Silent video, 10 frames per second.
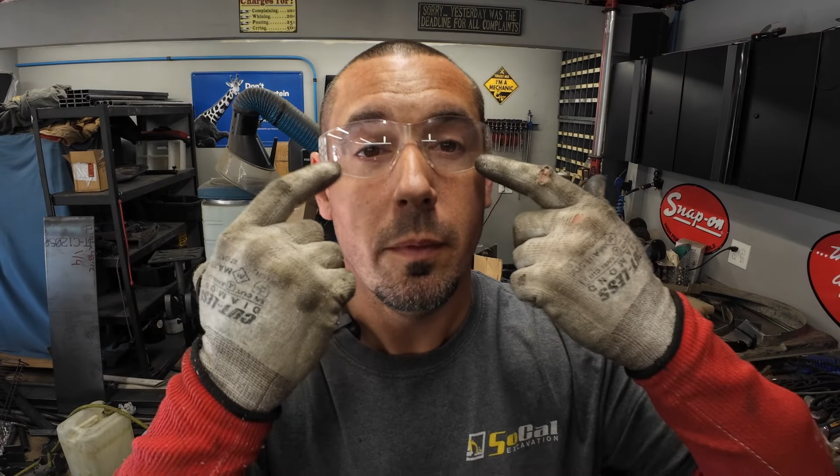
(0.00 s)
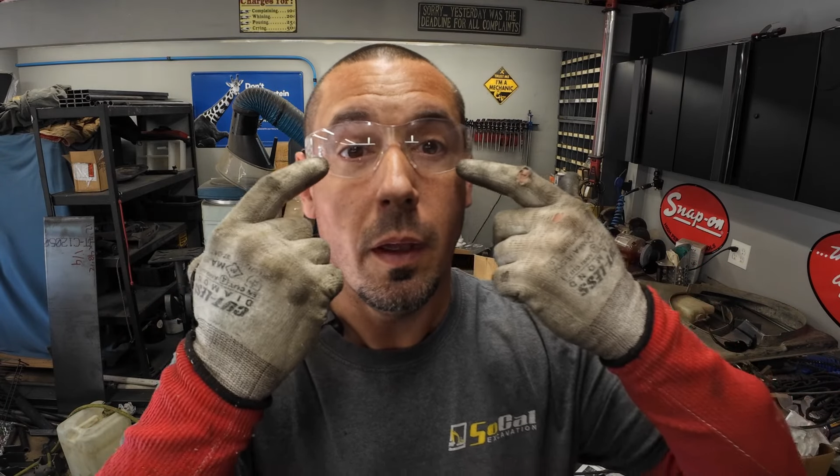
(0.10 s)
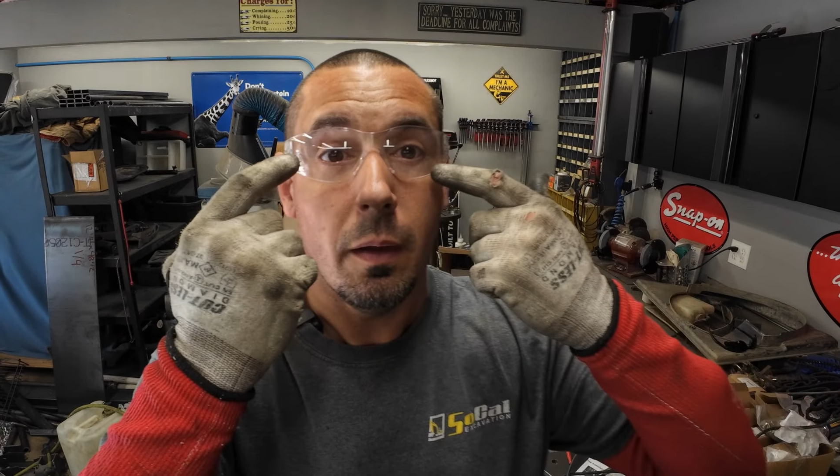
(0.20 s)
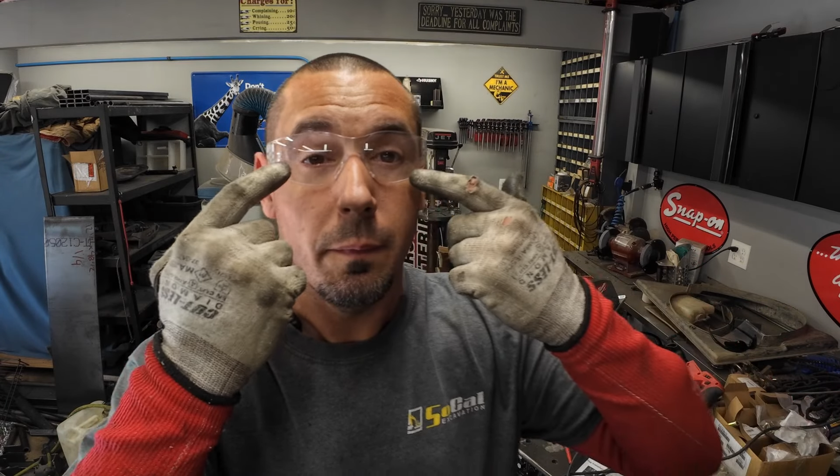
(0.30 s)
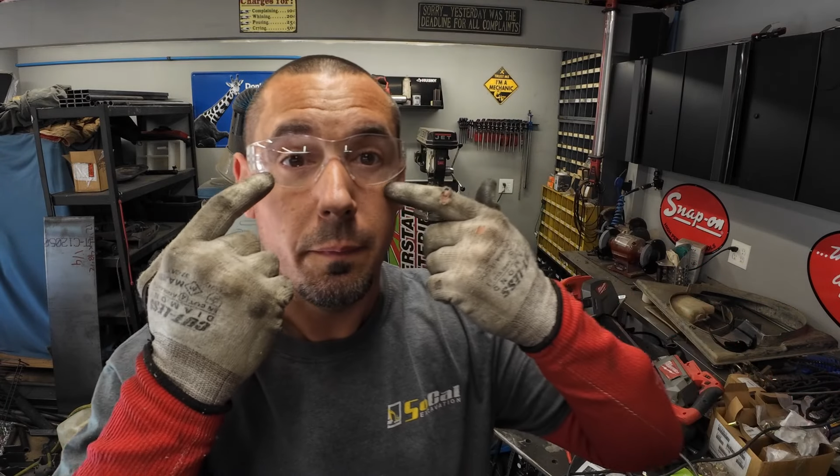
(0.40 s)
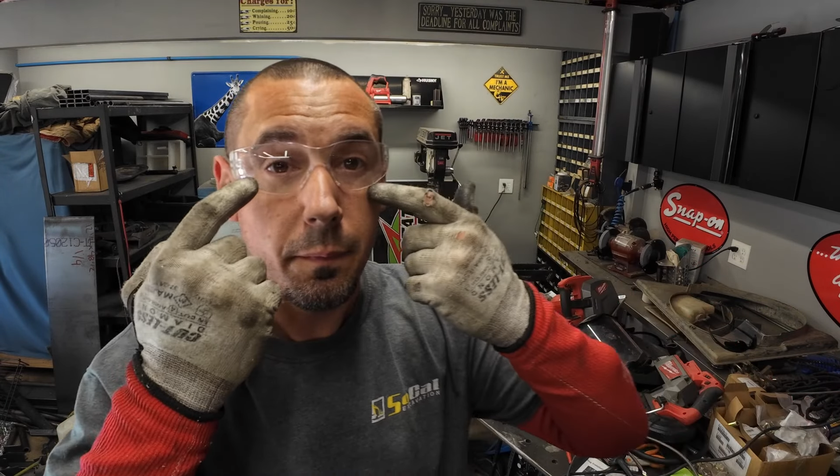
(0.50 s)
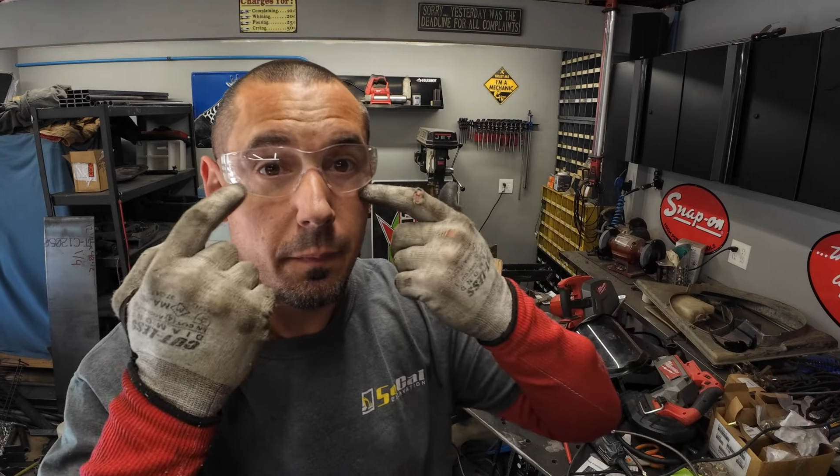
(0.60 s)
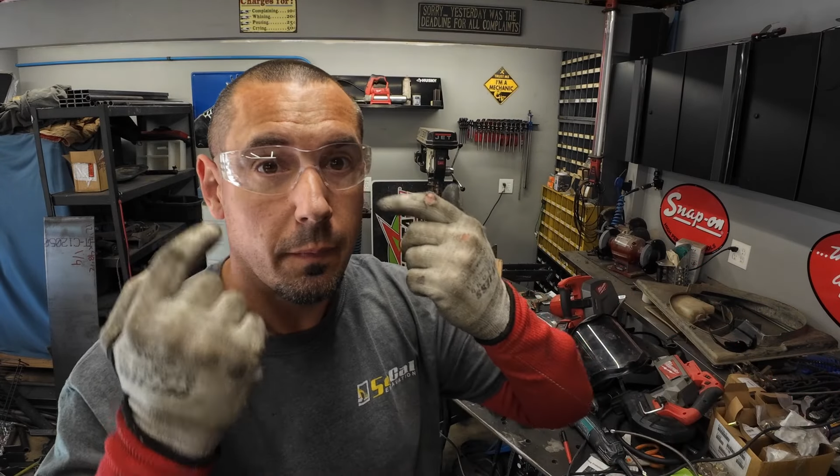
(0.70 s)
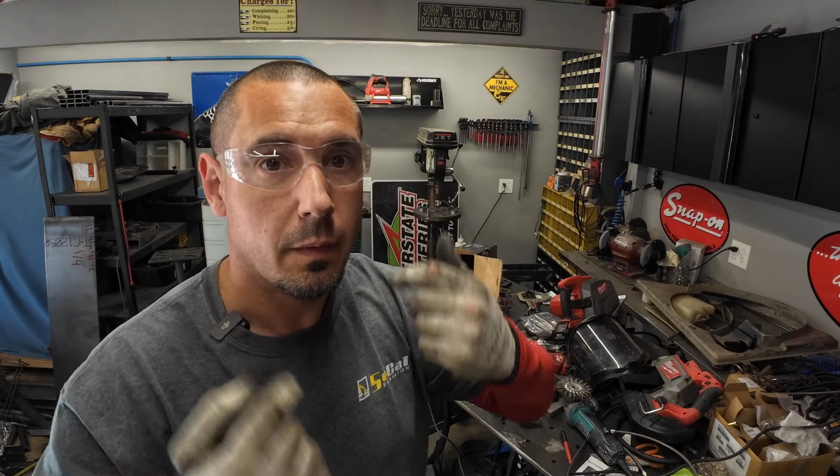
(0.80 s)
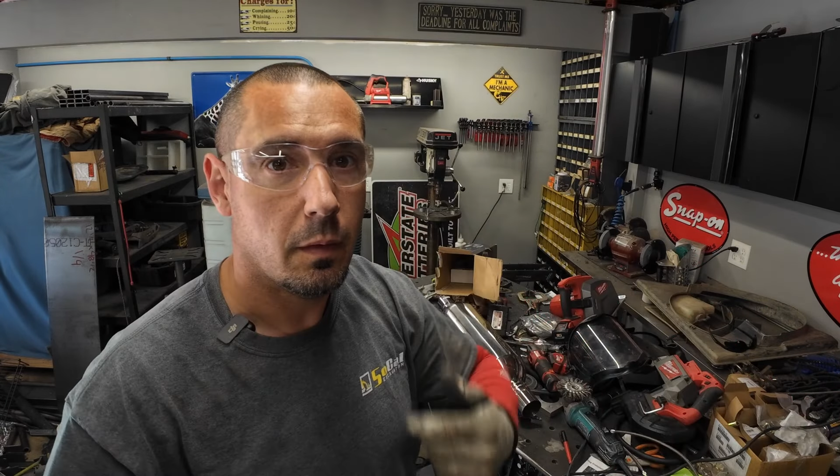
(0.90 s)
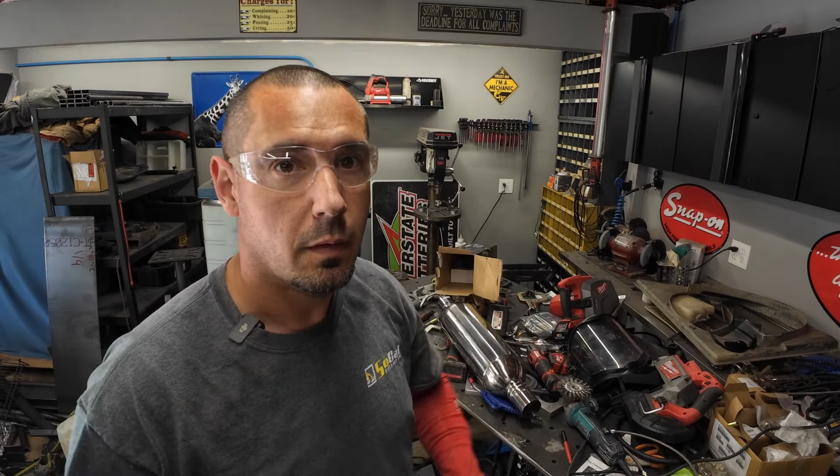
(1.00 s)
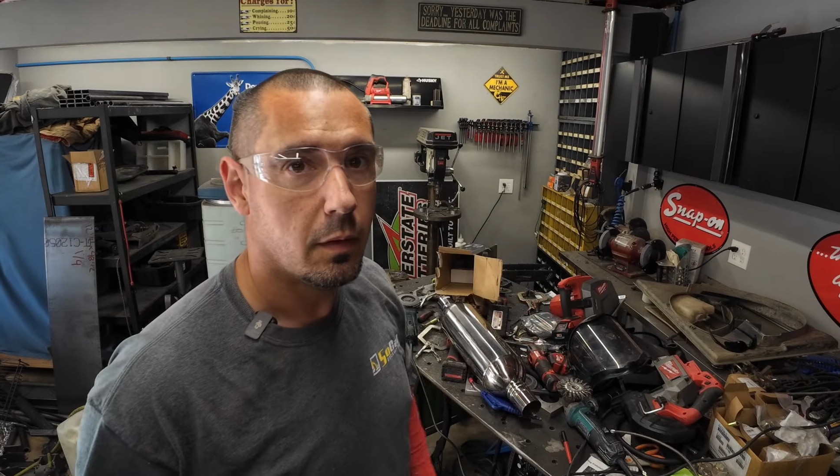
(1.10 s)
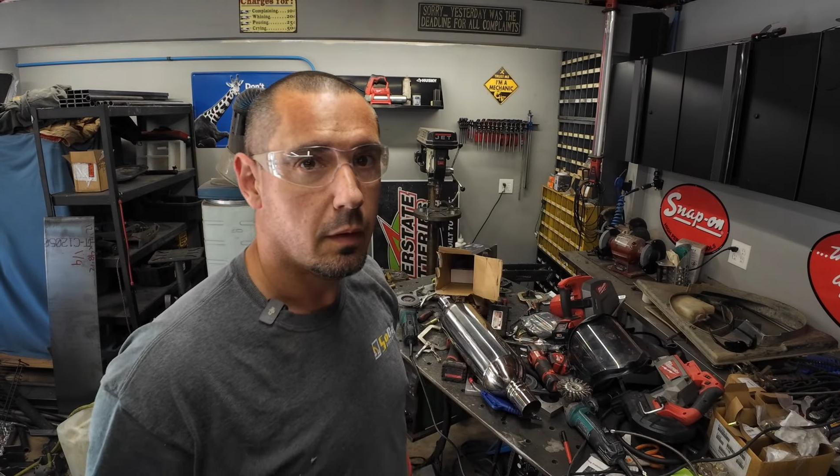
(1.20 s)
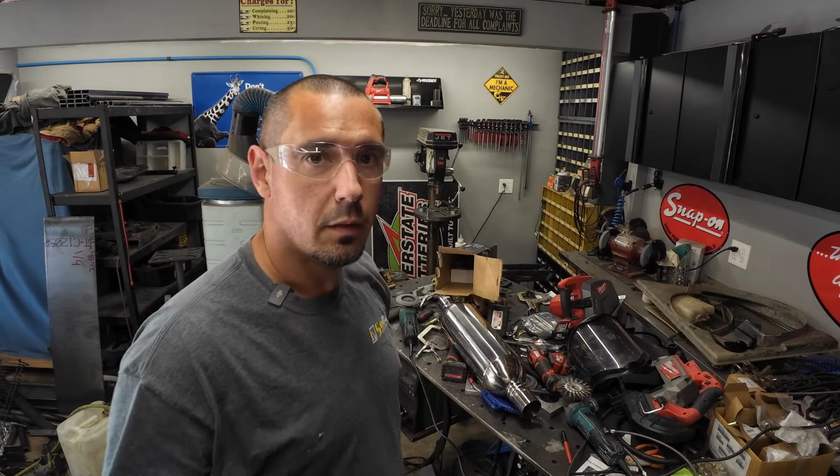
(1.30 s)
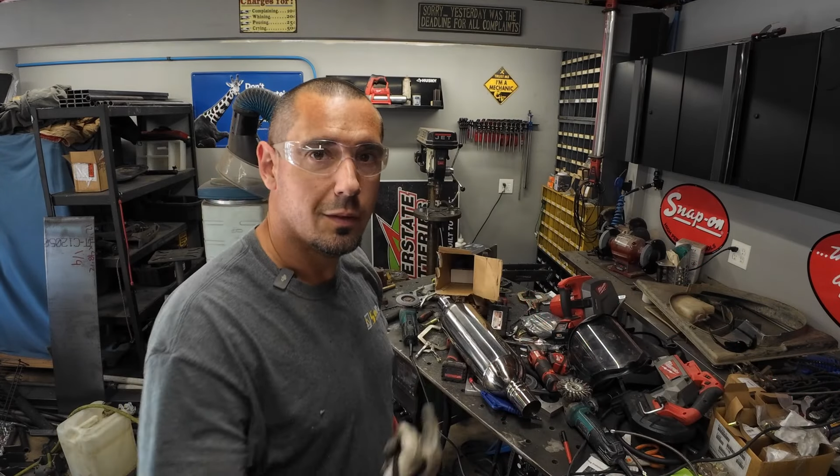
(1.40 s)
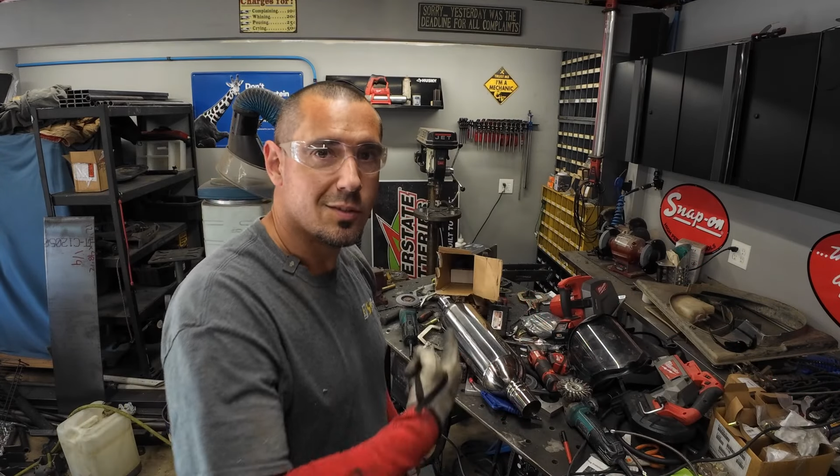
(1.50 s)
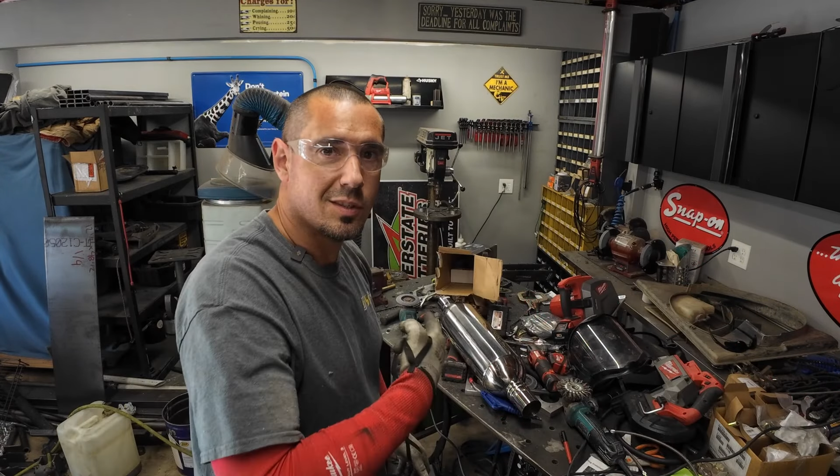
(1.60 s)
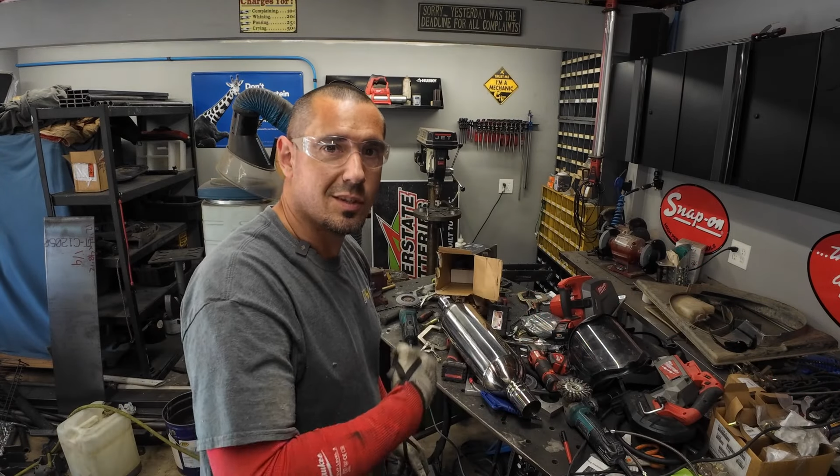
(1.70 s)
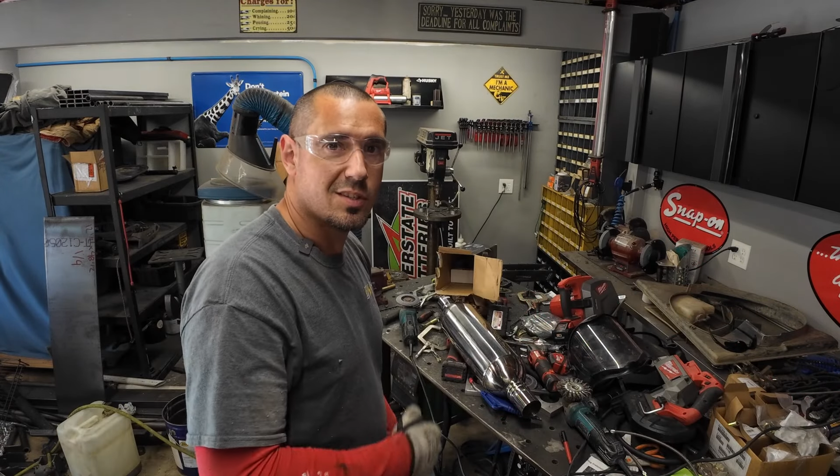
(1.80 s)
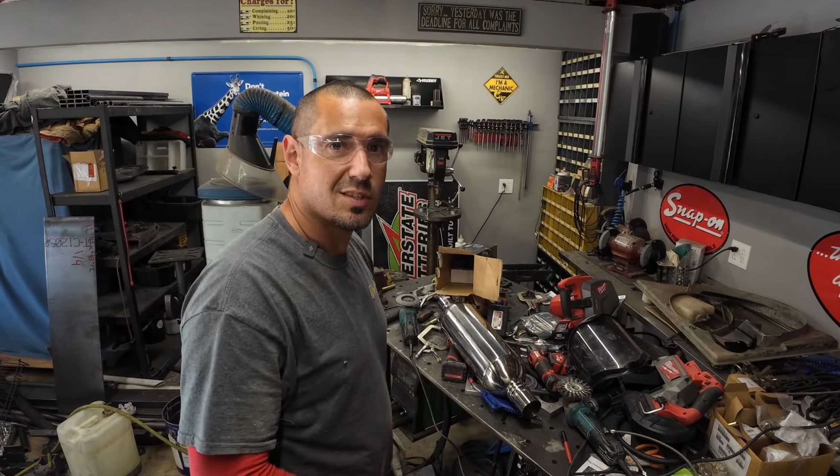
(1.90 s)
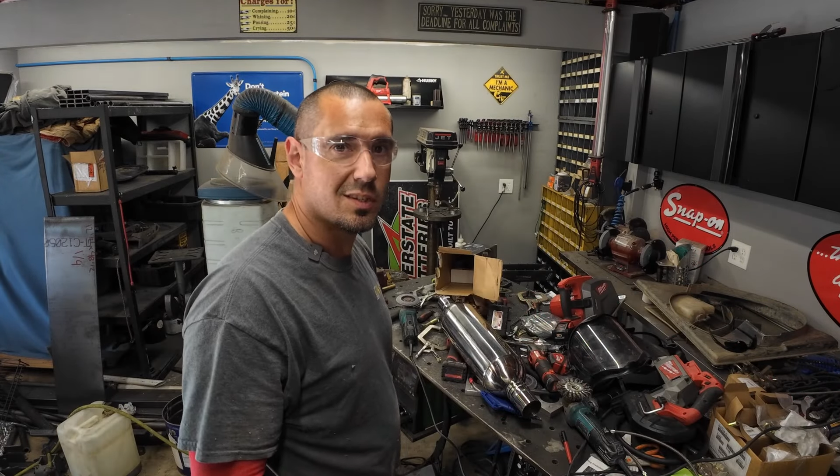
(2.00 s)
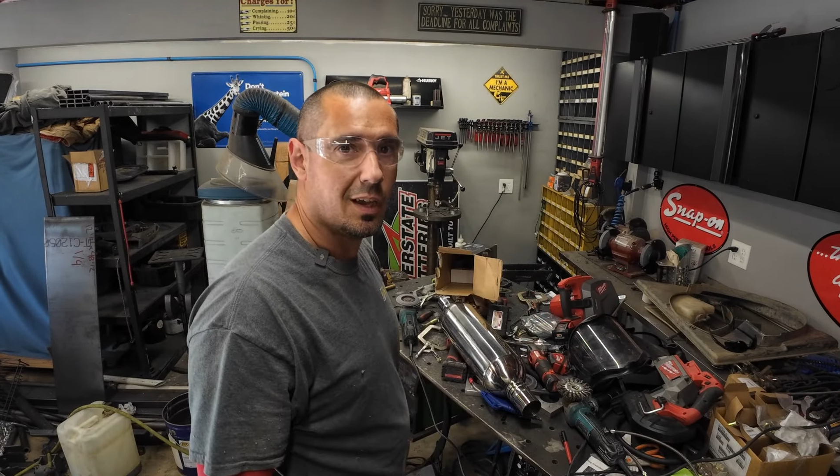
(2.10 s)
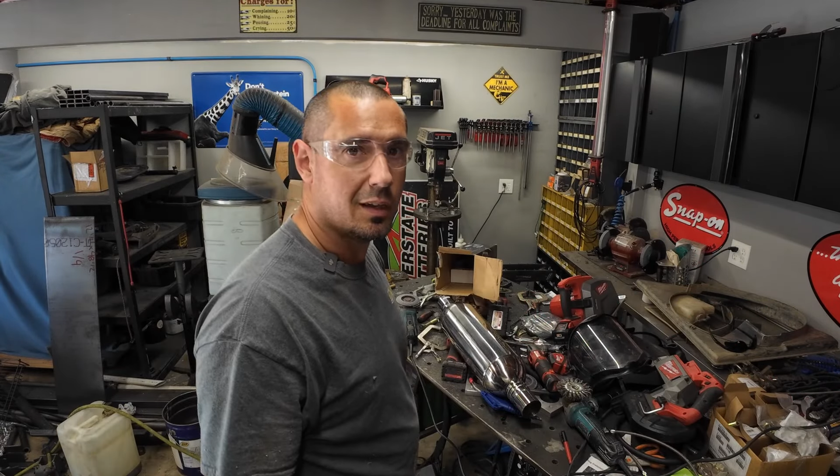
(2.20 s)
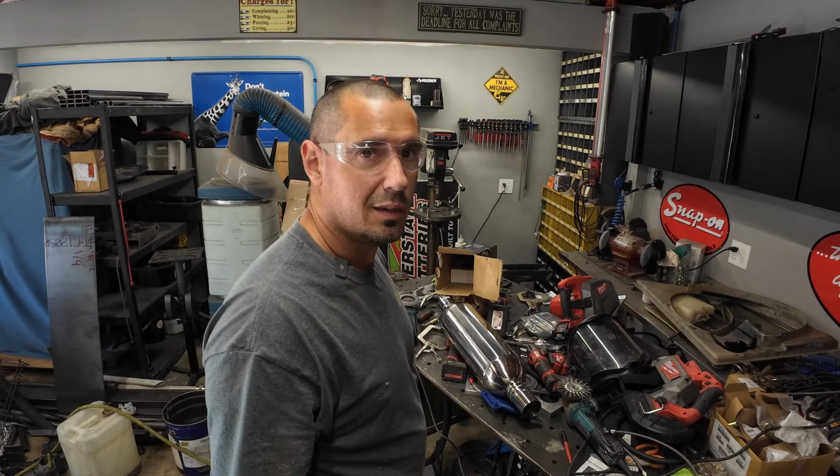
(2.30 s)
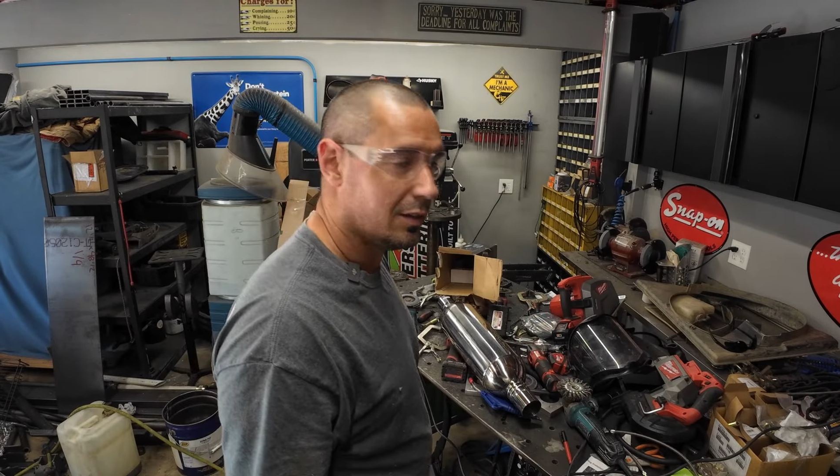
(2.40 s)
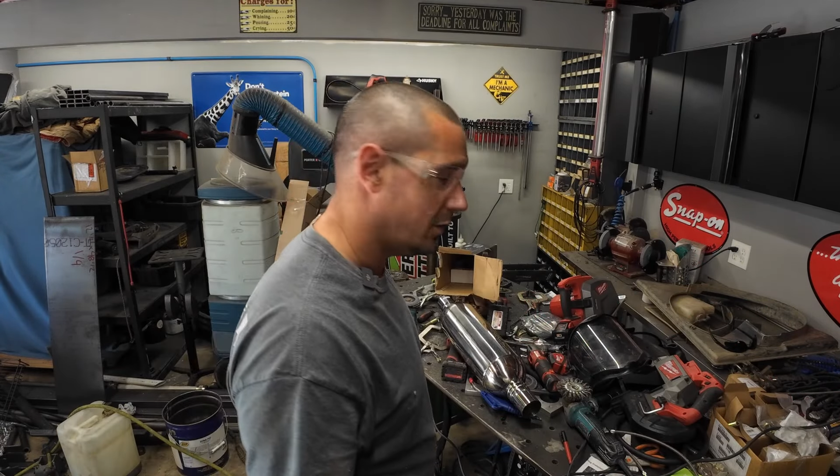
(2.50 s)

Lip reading: Yeah. Those things suck.